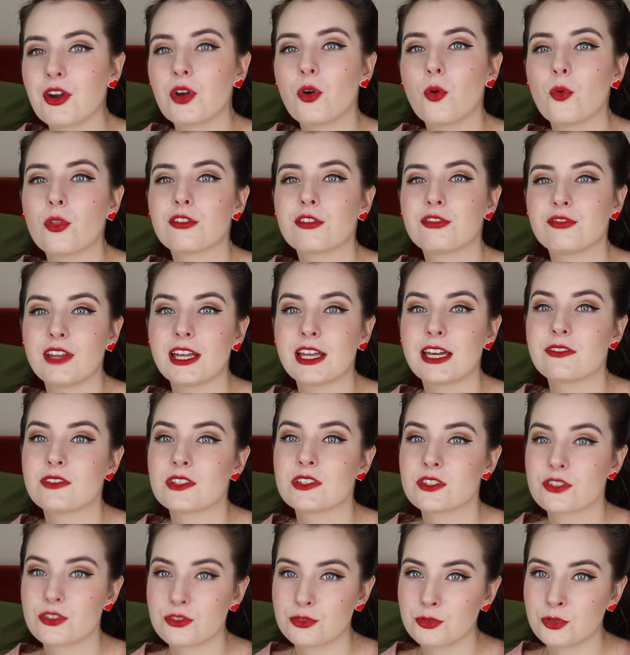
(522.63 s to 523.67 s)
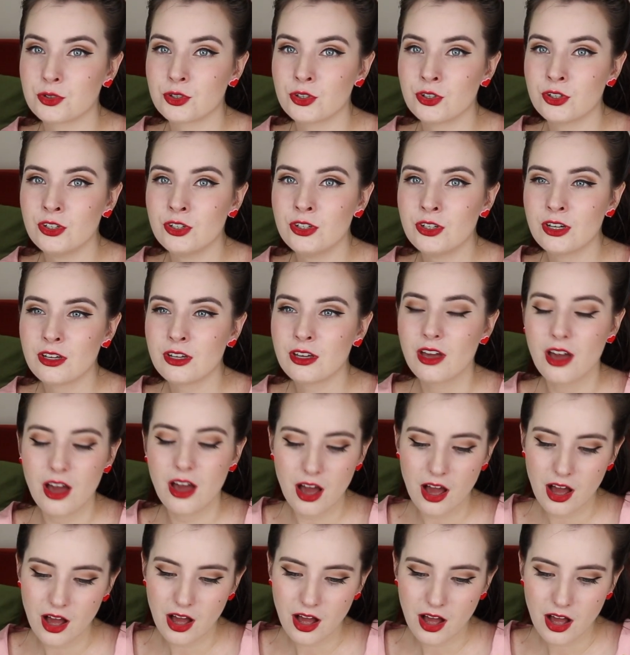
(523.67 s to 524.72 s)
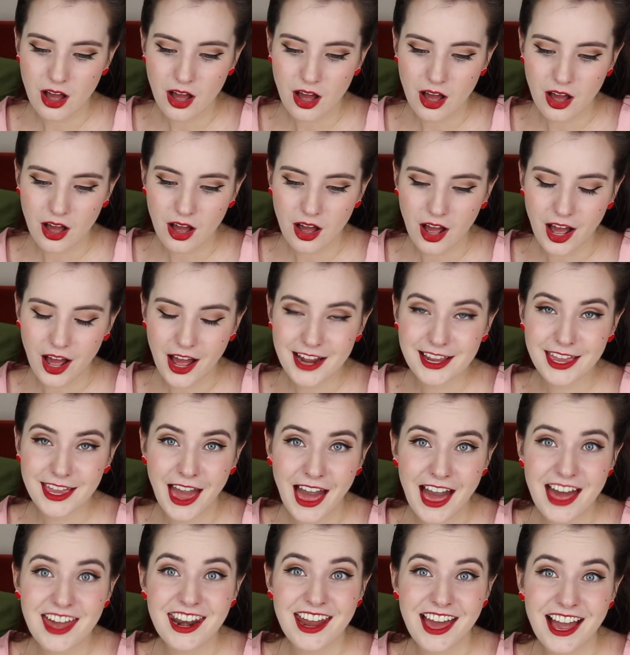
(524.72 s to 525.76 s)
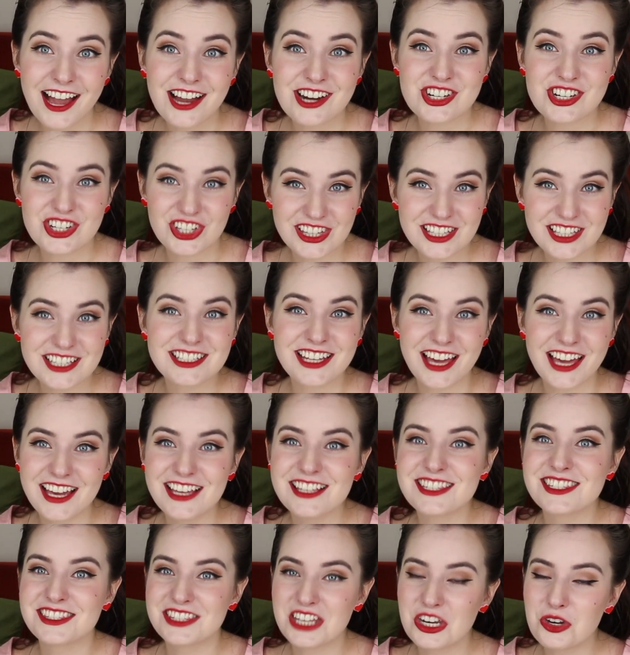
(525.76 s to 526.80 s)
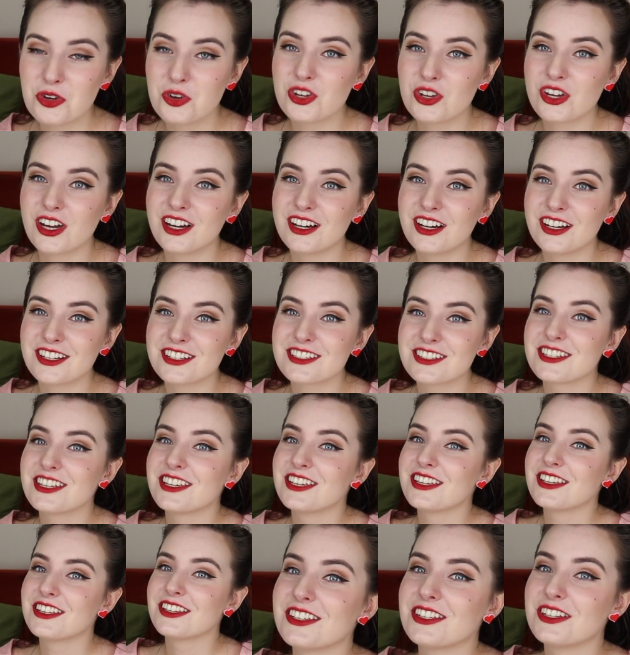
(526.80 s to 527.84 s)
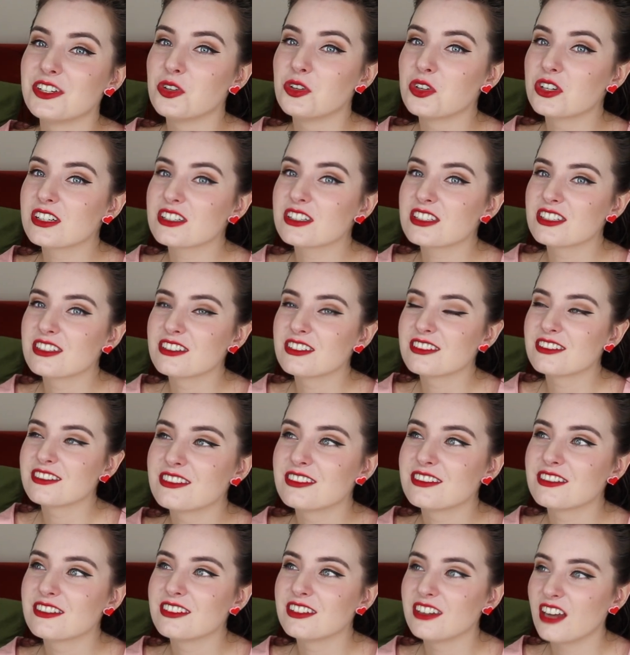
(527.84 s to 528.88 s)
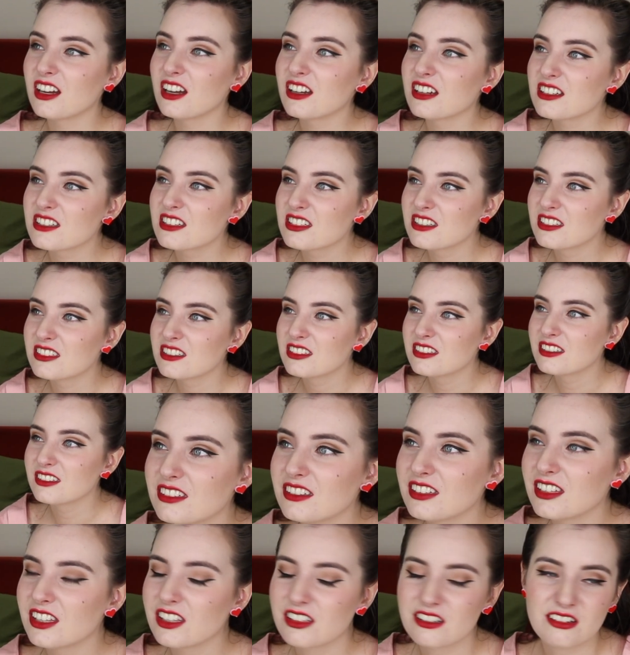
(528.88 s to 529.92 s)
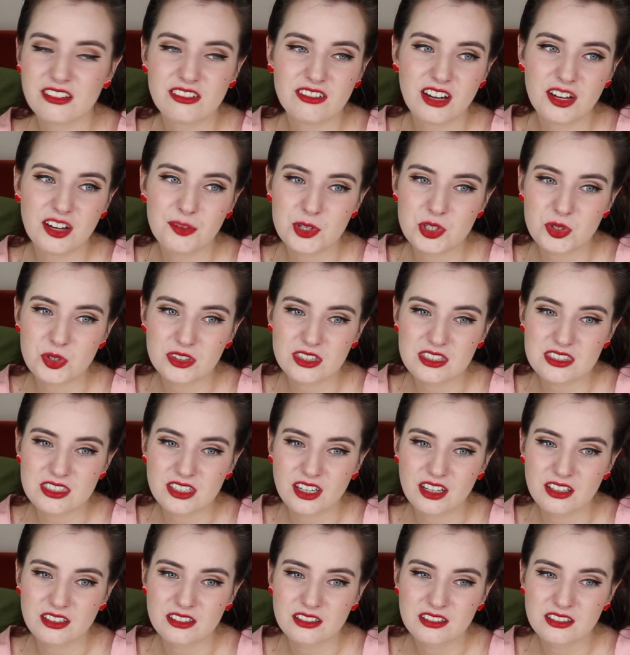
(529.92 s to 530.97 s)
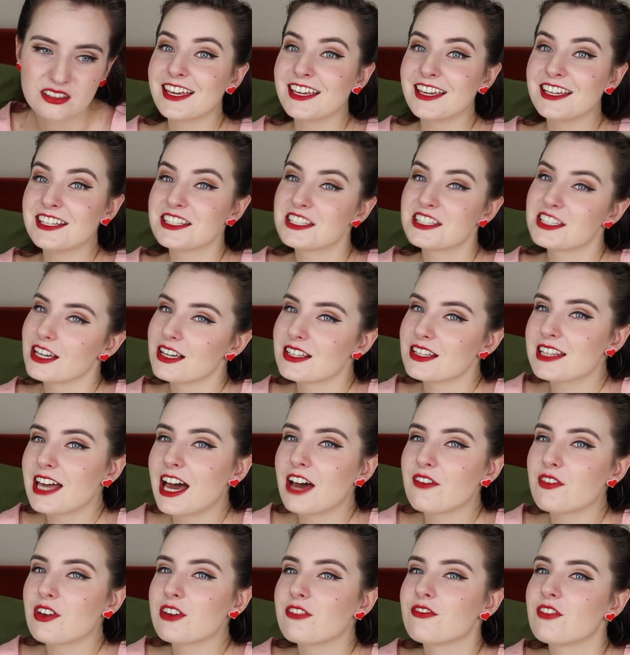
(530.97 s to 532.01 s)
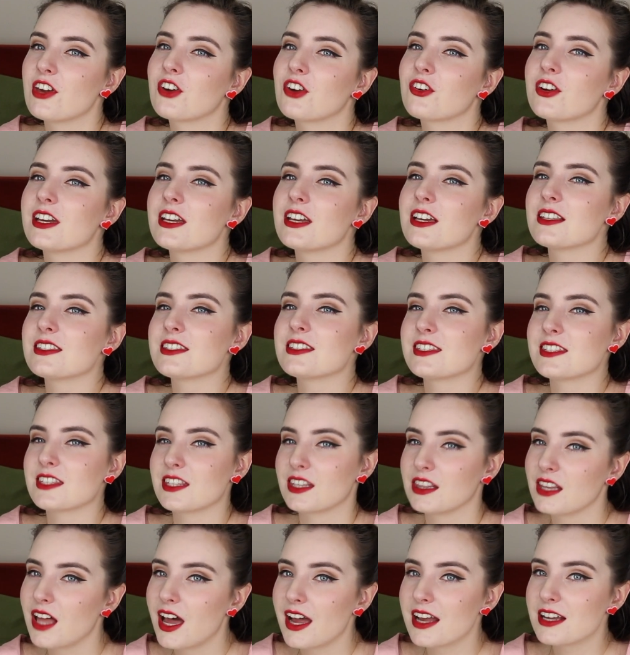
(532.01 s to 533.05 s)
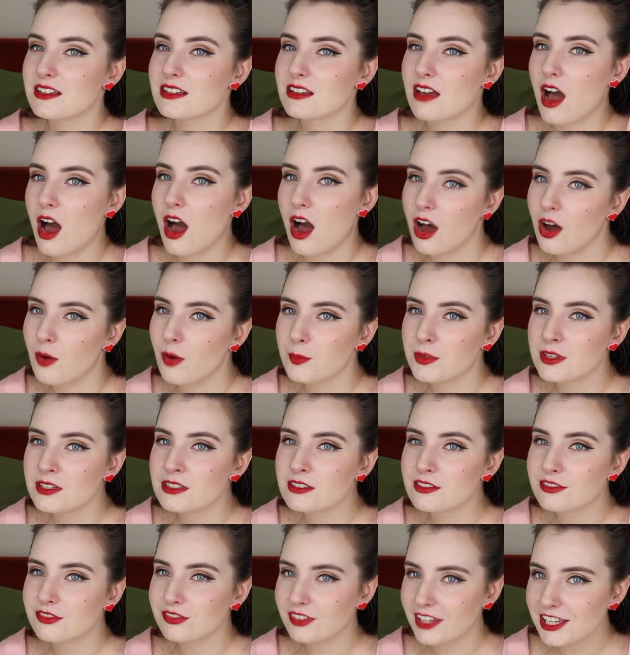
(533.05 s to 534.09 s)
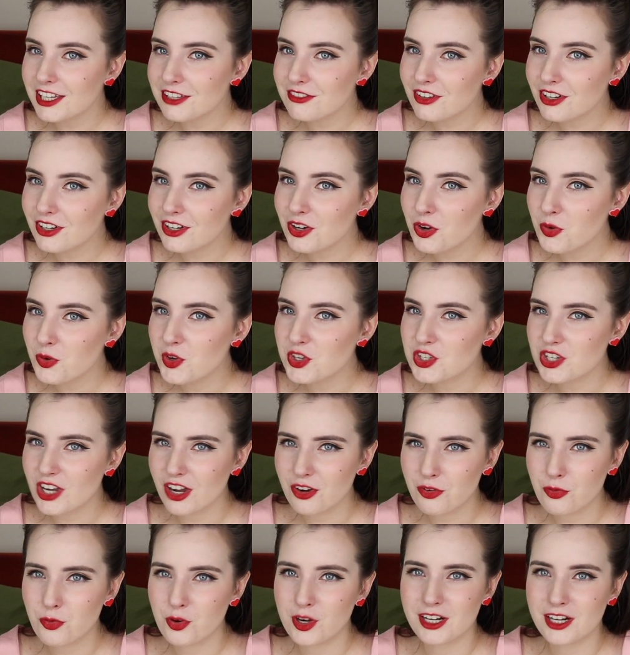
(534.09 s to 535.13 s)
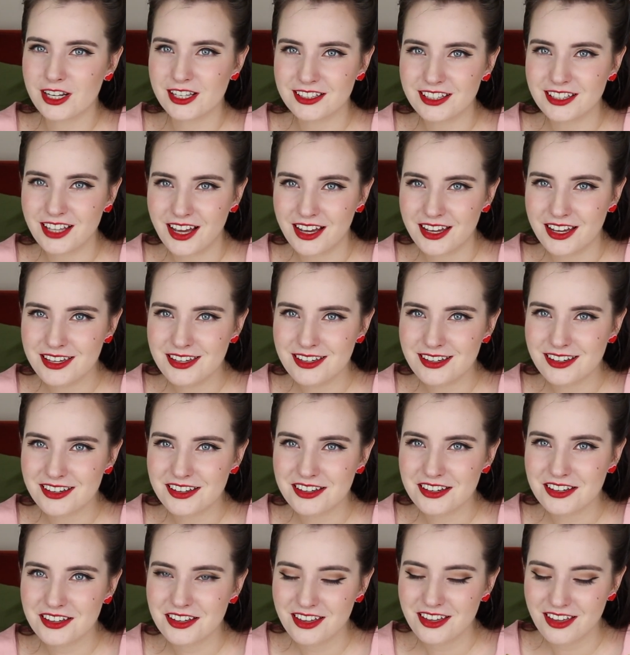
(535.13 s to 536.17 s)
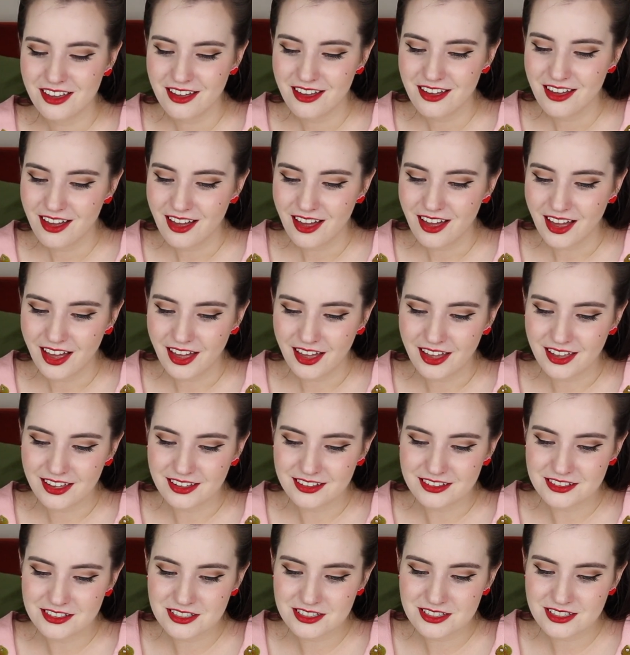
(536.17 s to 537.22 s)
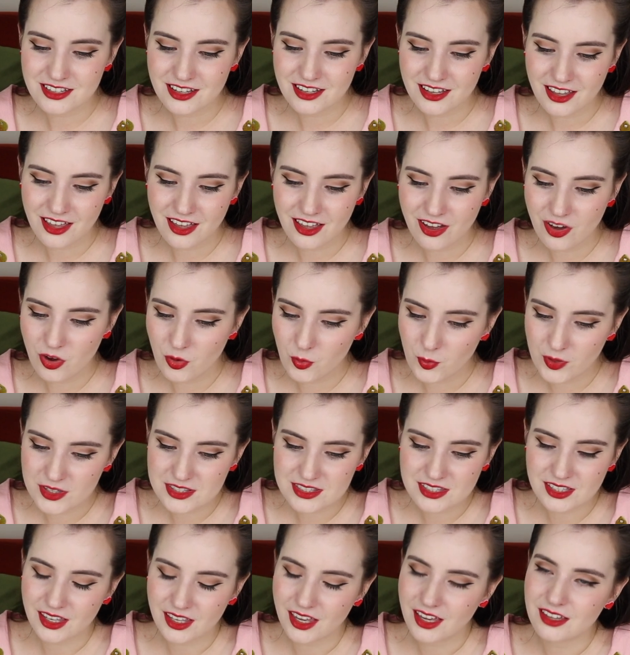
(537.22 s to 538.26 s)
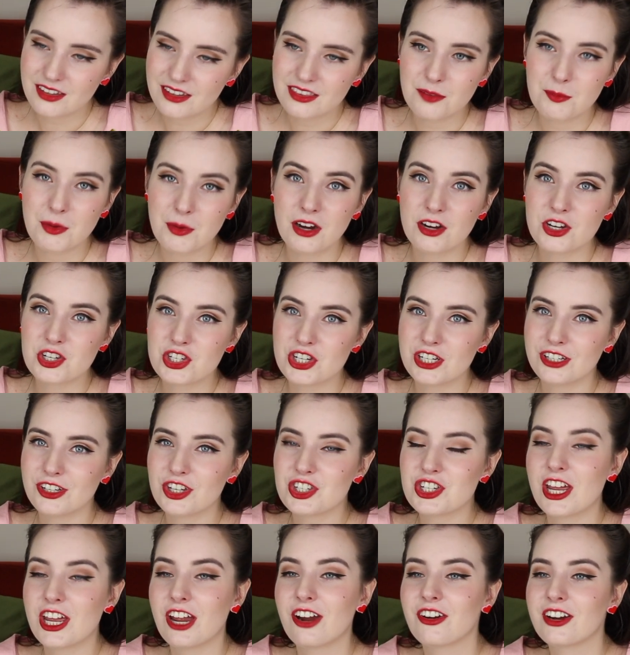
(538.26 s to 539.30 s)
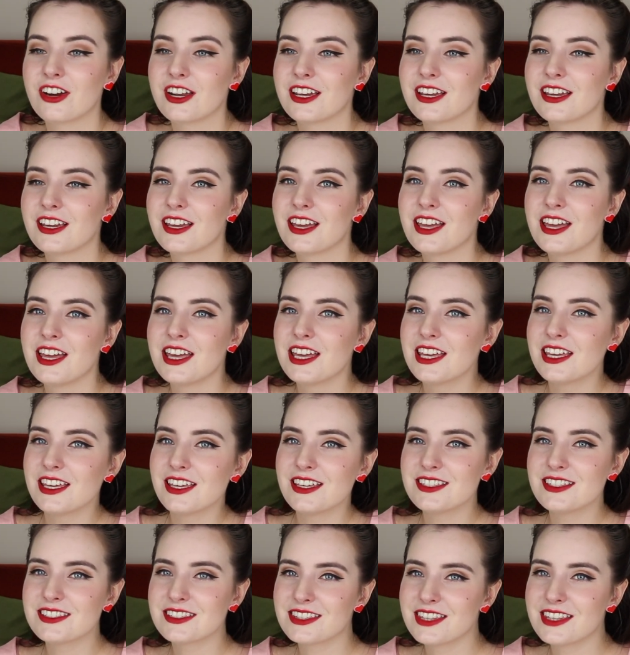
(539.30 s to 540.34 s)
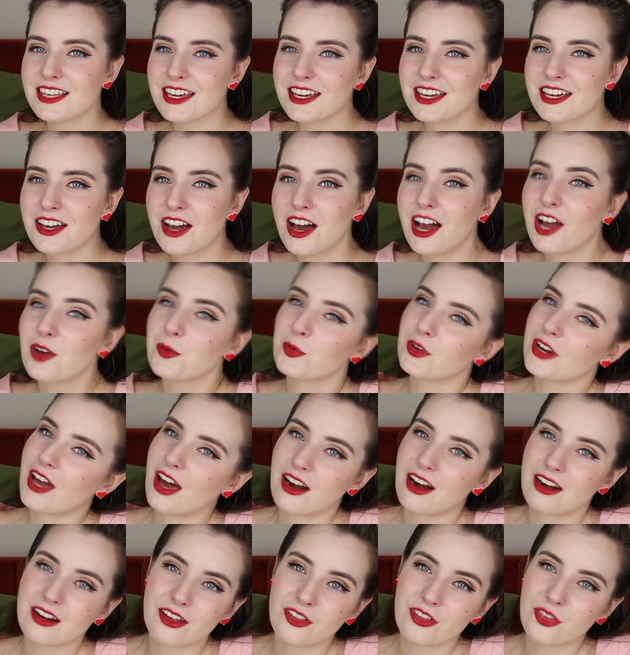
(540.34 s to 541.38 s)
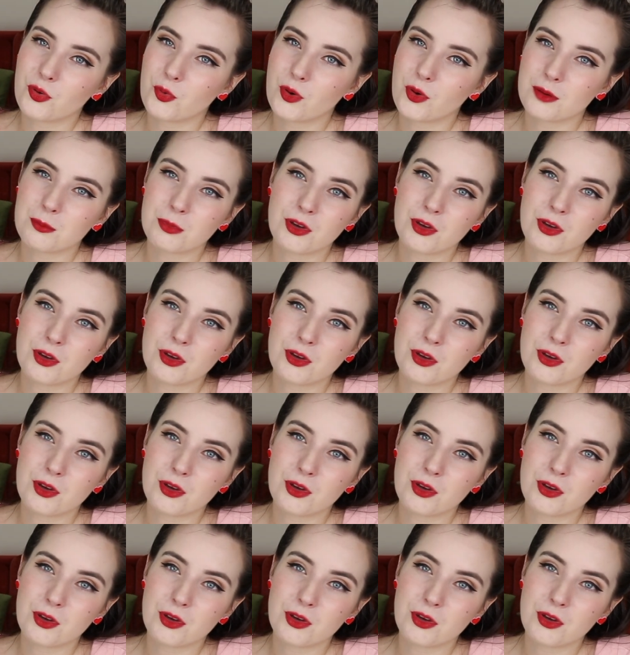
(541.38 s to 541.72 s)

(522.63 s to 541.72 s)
all the flavors through. I can actually taste the nougat. Nougat? Nugget. Why am I doing this again? It does have a very slight almond flavor, which I really like. And once again, the maraschino cherry is there. I would add another one